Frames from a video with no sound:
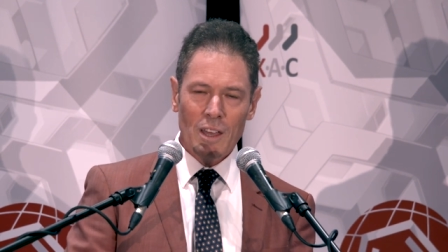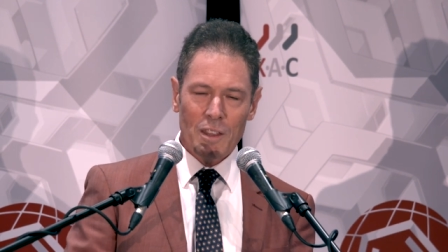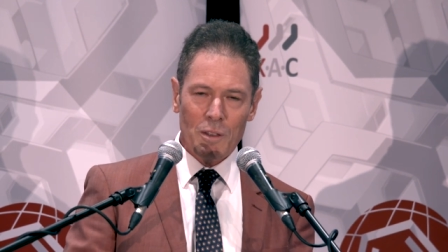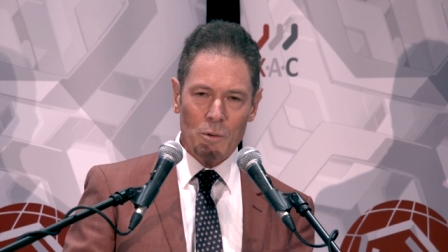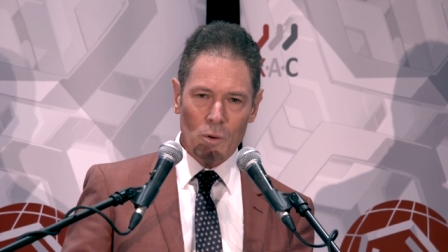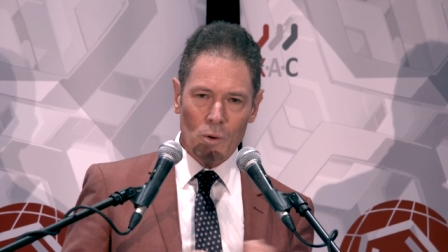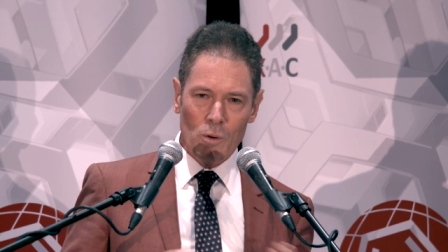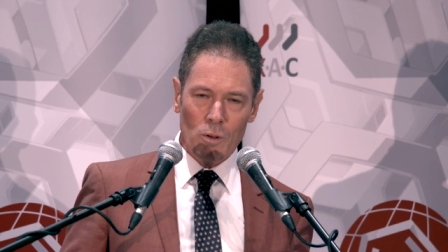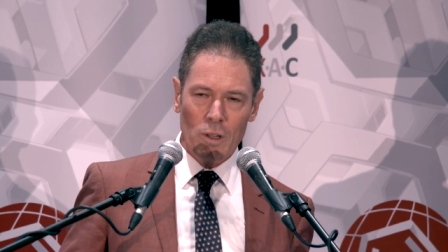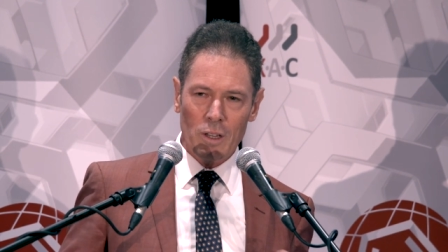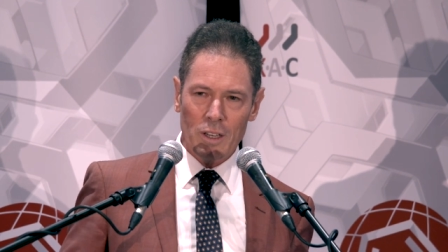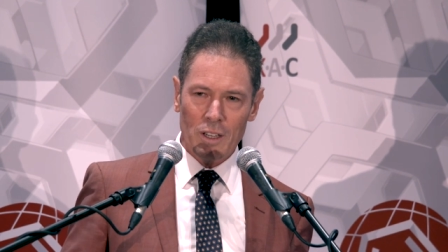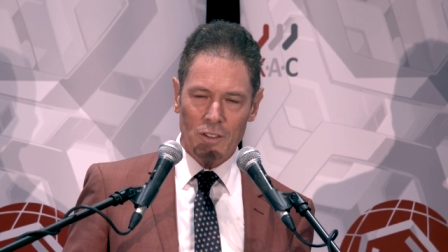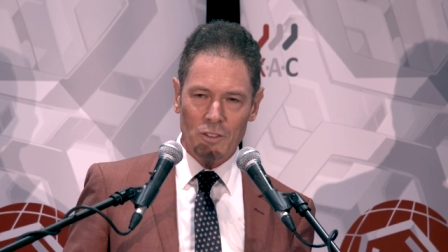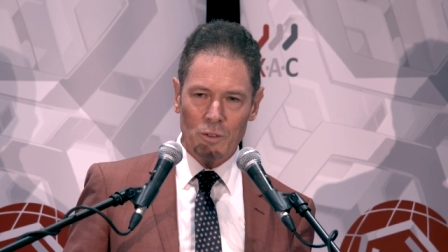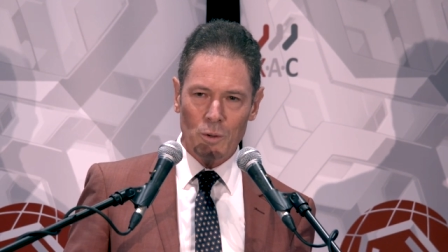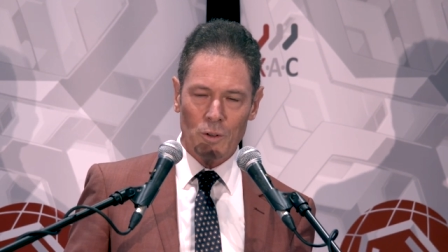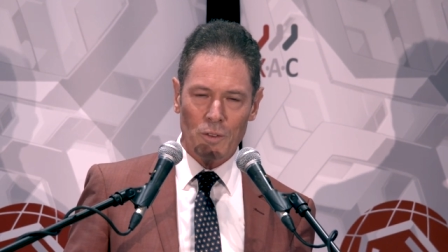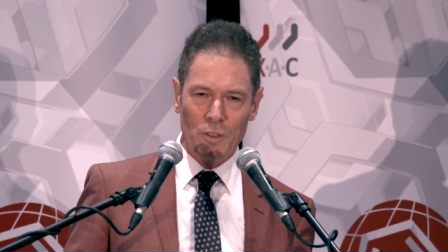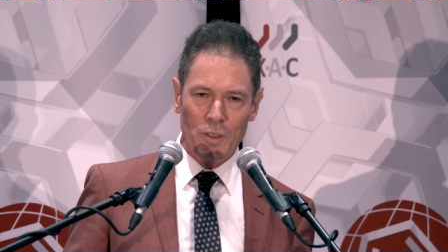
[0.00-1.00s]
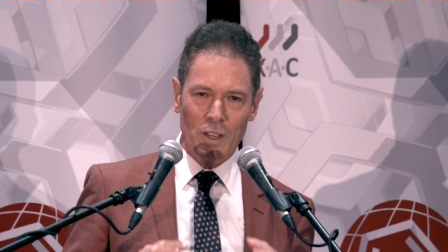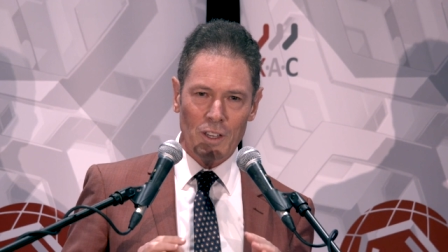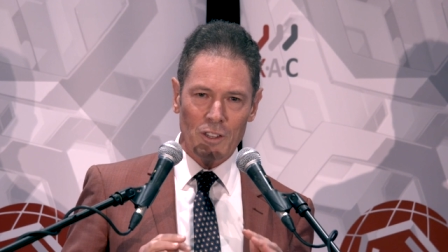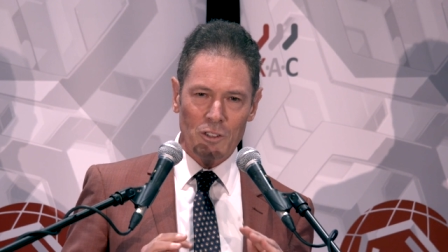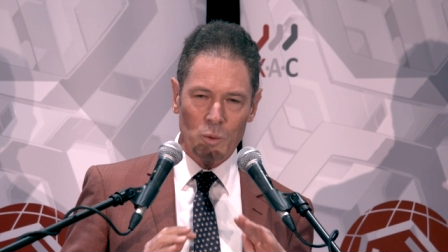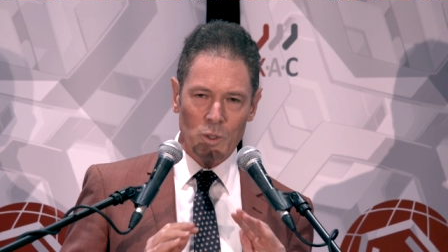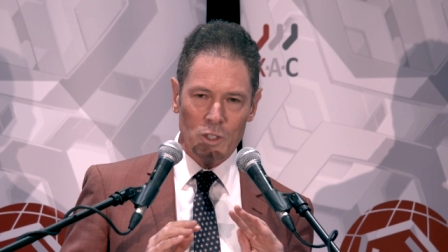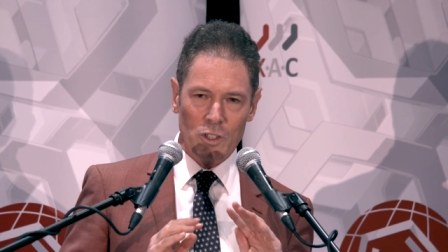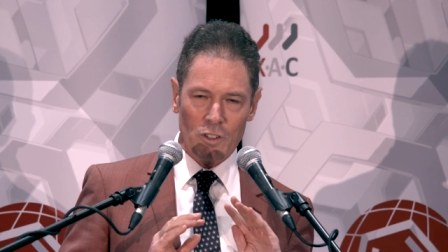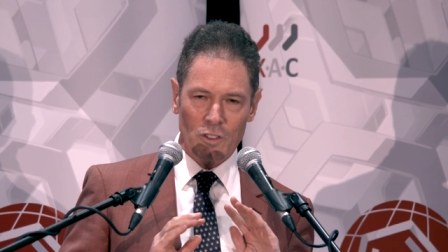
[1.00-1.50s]
There are all these sort of
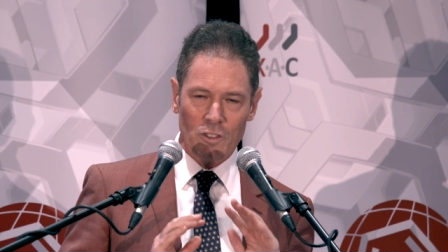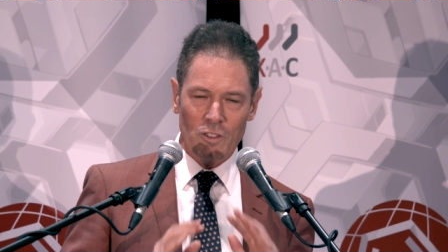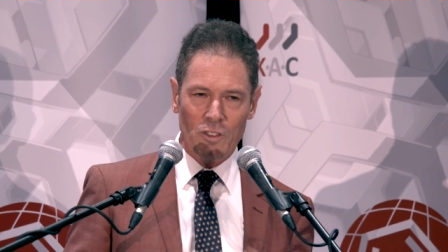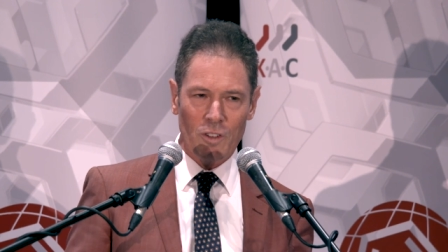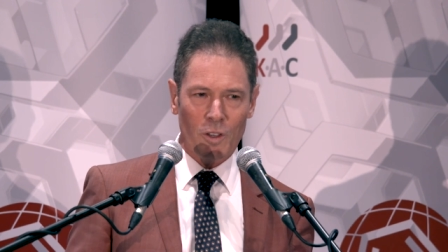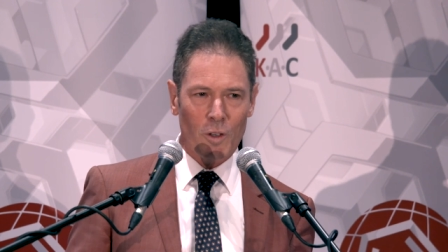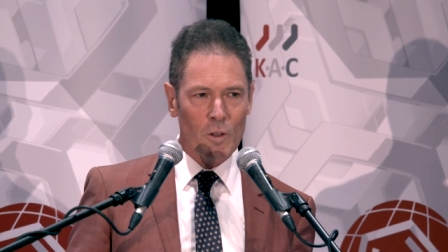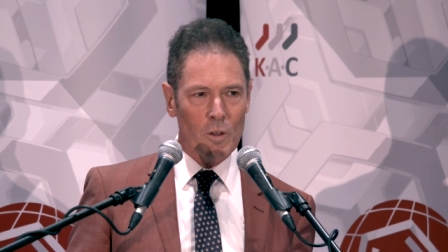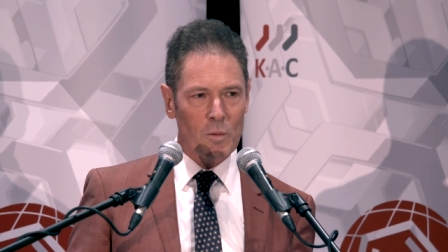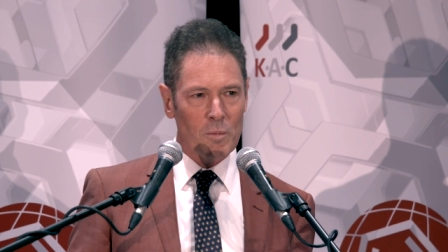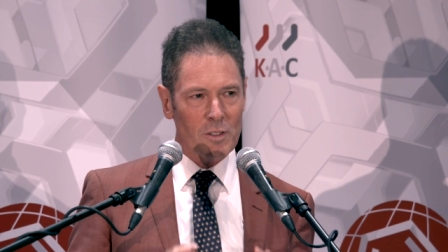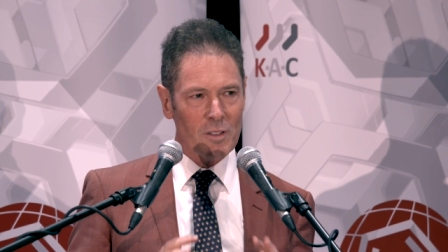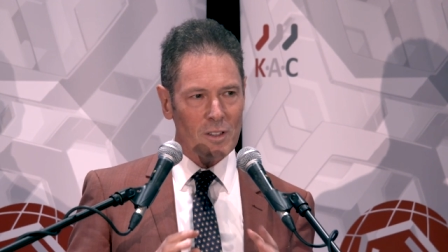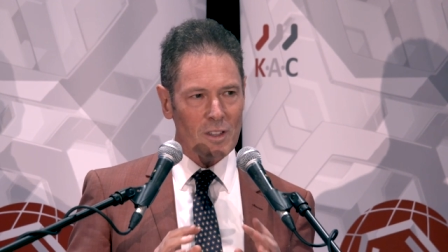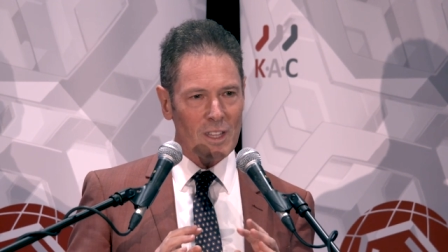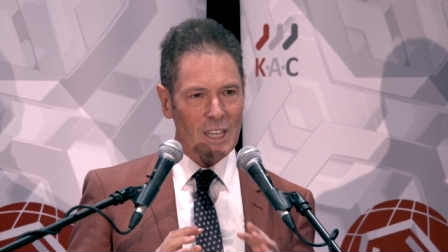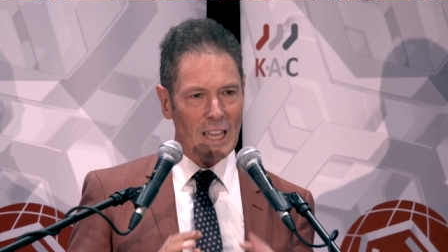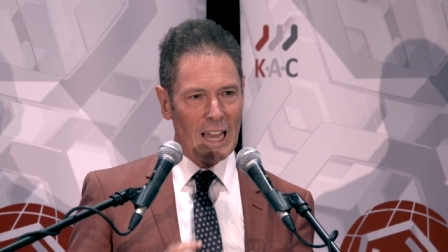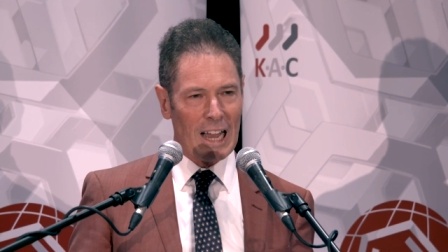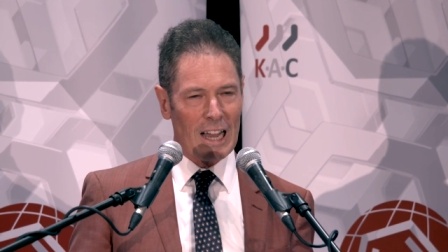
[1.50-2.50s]
things which assumed that the